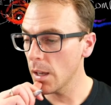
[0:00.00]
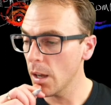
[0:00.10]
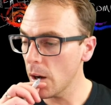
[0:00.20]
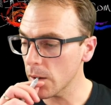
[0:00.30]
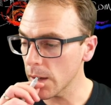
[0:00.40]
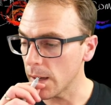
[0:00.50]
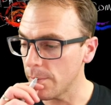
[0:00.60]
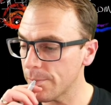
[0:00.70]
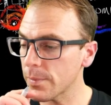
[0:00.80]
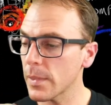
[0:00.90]
Okay,
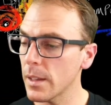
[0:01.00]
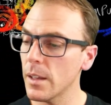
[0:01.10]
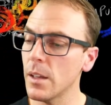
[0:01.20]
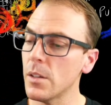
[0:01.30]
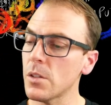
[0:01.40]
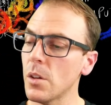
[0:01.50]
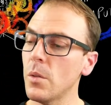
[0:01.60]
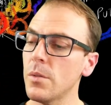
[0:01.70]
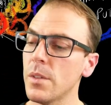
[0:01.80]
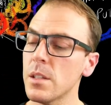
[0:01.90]
so
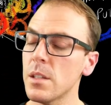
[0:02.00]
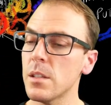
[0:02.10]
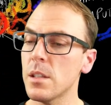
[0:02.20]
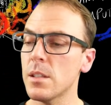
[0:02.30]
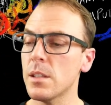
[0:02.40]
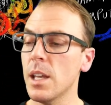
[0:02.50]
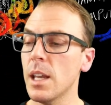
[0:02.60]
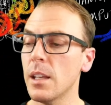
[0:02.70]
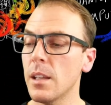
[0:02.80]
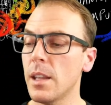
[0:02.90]
this is the
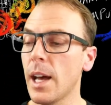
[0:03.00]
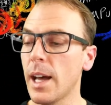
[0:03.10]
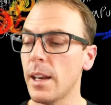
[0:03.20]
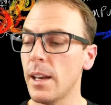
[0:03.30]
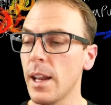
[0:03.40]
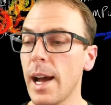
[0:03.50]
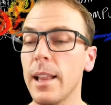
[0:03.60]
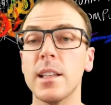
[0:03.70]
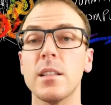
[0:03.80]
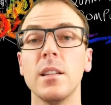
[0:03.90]
state that
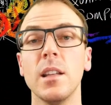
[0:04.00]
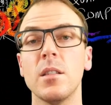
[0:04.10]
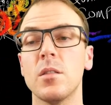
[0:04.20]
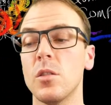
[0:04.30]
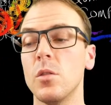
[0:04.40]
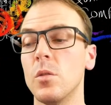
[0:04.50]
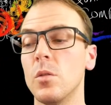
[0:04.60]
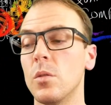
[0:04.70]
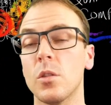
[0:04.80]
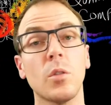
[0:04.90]
Alice needs
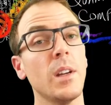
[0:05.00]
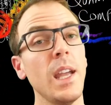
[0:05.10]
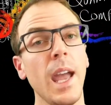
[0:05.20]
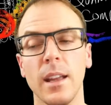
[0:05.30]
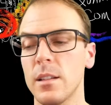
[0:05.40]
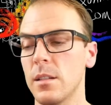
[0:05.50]
to create.